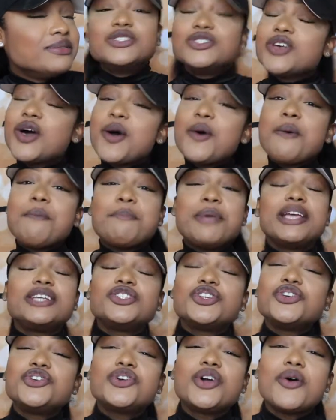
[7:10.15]
So make
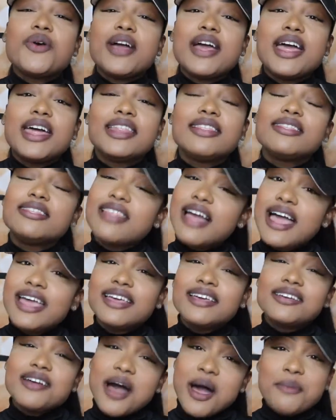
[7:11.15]
sure you go ahead,
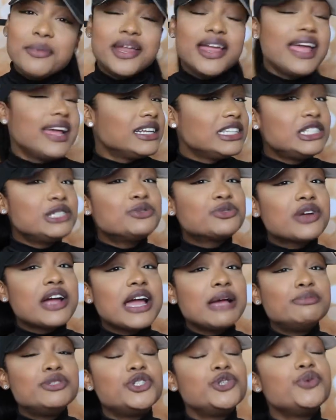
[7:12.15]
like, comment, and
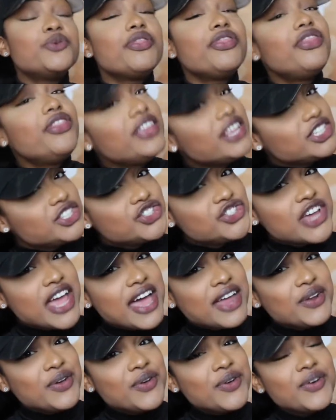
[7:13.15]
subscribe to this
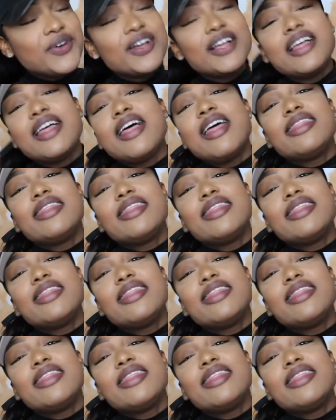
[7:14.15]
channel.